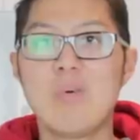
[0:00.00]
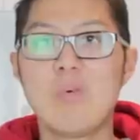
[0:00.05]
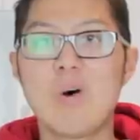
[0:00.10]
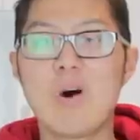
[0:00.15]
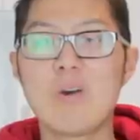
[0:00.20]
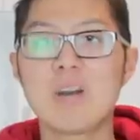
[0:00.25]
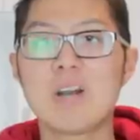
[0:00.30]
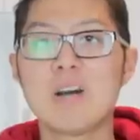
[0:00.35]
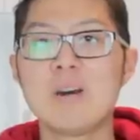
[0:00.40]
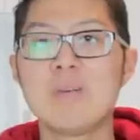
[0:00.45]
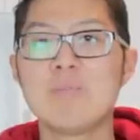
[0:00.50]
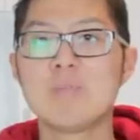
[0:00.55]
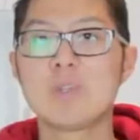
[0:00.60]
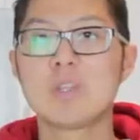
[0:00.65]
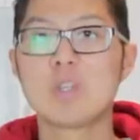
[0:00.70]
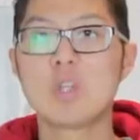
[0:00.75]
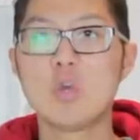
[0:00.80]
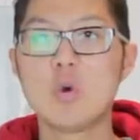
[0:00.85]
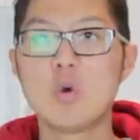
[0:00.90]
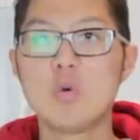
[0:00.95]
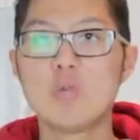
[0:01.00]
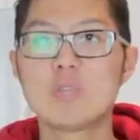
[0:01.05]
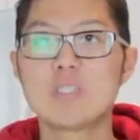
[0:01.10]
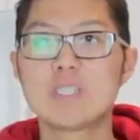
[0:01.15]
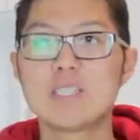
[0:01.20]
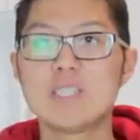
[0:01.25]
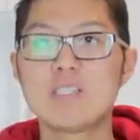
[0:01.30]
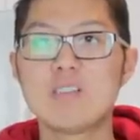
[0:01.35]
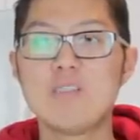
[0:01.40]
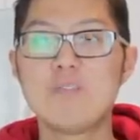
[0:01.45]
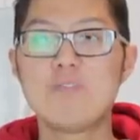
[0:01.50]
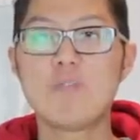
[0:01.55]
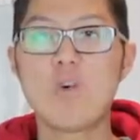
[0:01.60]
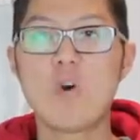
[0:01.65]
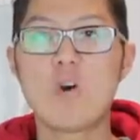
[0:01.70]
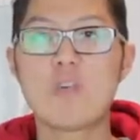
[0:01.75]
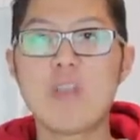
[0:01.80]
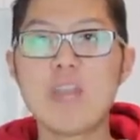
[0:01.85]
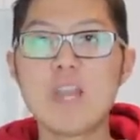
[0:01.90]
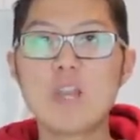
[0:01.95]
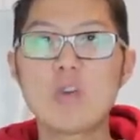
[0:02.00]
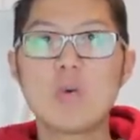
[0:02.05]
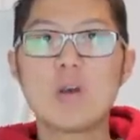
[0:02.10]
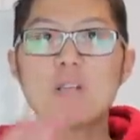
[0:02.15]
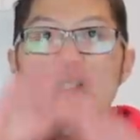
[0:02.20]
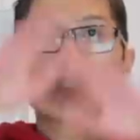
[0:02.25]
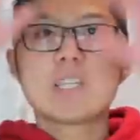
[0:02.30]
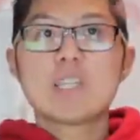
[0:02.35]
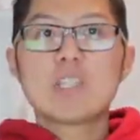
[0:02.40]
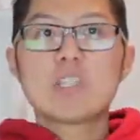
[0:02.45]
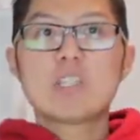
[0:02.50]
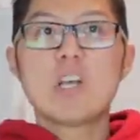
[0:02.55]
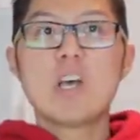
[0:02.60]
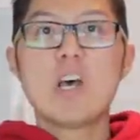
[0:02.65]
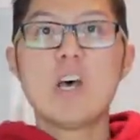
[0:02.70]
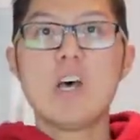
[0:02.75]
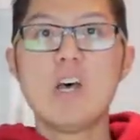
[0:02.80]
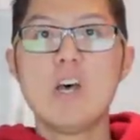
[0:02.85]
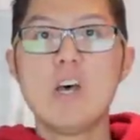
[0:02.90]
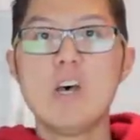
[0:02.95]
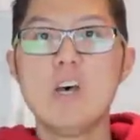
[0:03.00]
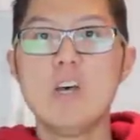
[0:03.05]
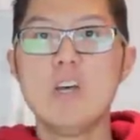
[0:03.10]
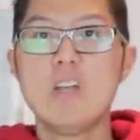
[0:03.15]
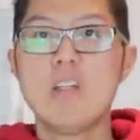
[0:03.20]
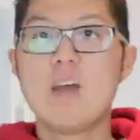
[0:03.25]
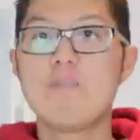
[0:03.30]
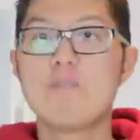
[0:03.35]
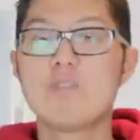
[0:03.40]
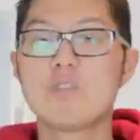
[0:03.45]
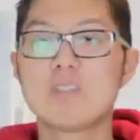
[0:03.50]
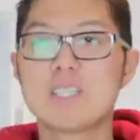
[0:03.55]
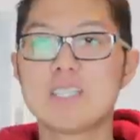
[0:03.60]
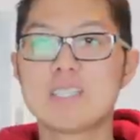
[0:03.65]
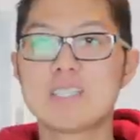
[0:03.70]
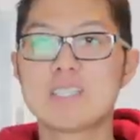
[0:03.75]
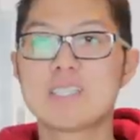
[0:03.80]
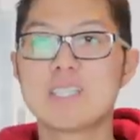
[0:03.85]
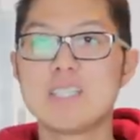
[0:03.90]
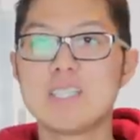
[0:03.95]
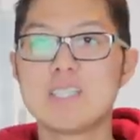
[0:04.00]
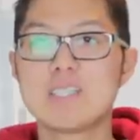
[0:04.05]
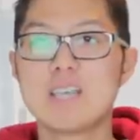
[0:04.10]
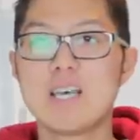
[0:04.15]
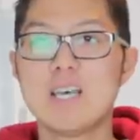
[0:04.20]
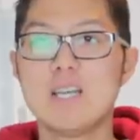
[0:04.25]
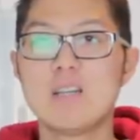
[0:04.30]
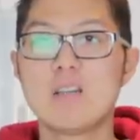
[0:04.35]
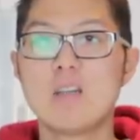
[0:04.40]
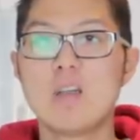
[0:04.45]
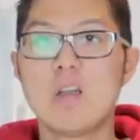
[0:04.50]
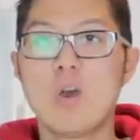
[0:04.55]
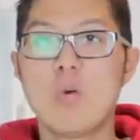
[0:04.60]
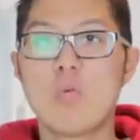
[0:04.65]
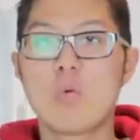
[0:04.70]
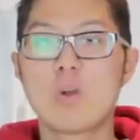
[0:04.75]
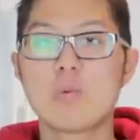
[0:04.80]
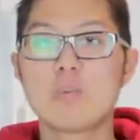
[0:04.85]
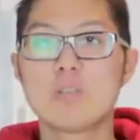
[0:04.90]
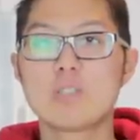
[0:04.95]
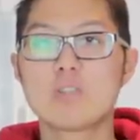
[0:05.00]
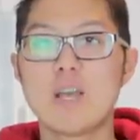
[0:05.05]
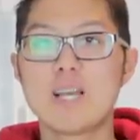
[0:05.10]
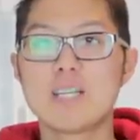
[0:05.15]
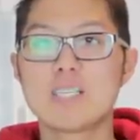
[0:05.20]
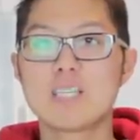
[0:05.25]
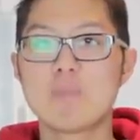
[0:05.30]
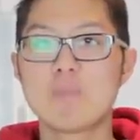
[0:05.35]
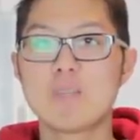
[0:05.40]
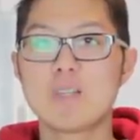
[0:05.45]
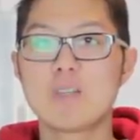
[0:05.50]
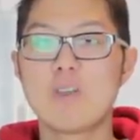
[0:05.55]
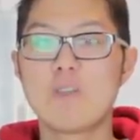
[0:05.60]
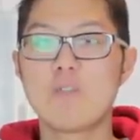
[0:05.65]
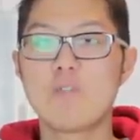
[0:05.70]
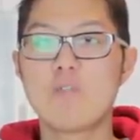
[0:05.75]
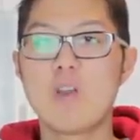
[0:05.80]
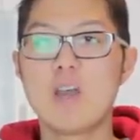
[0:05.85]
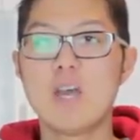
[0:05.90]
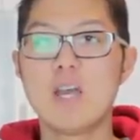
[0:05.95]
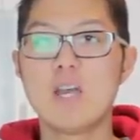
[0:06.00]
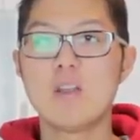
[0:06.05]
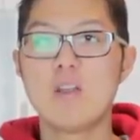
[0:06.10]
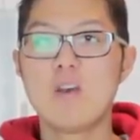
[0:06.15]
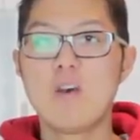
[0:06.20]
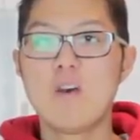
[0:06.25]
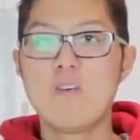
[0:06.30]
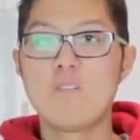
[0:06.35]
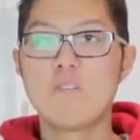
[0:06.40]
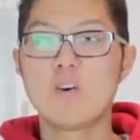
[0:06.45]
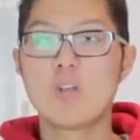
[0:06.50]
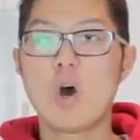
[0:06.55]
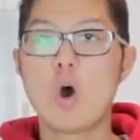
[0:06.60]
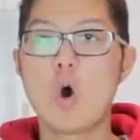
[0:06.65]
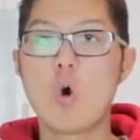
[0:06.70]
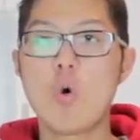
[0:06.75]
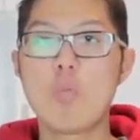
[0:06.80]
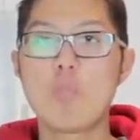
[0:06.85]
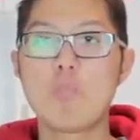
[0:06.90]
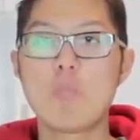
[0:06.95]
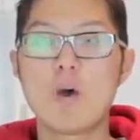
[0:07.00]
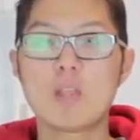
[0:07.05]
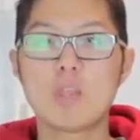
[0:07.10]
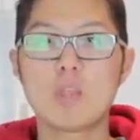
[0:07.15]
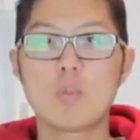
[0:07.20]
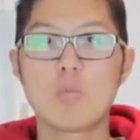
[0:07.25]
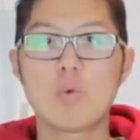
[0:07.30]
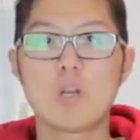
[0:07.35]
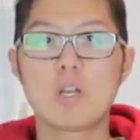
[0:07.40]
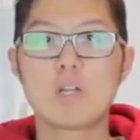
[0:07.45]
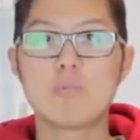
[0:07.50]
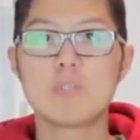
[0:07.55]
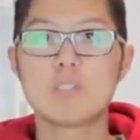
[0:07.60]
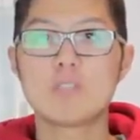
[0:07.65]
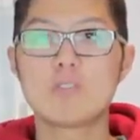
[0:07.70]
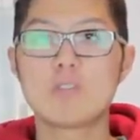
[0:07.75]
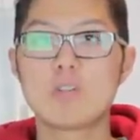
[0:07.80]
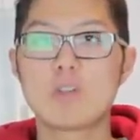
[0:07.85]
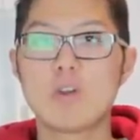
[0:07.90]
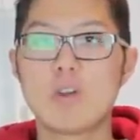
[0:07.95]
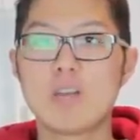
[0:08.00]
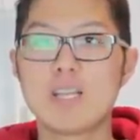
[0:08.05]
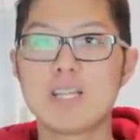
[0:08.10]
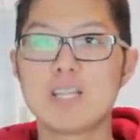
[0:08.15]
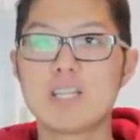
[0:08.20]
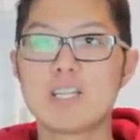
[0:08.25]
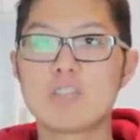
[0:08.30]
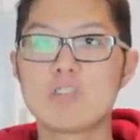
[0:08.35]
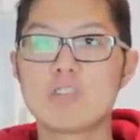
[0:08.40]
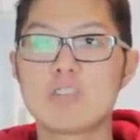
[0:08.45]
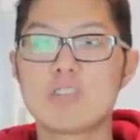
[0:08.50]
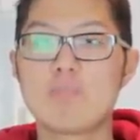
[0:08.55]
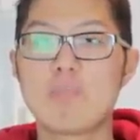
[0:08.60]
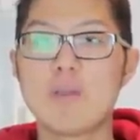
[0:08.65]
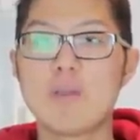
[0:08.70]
Welcome to season four of AKwan's Kitchen, and for this season, we're going to be trying something different. For the whole month, we're going to be cooking dishes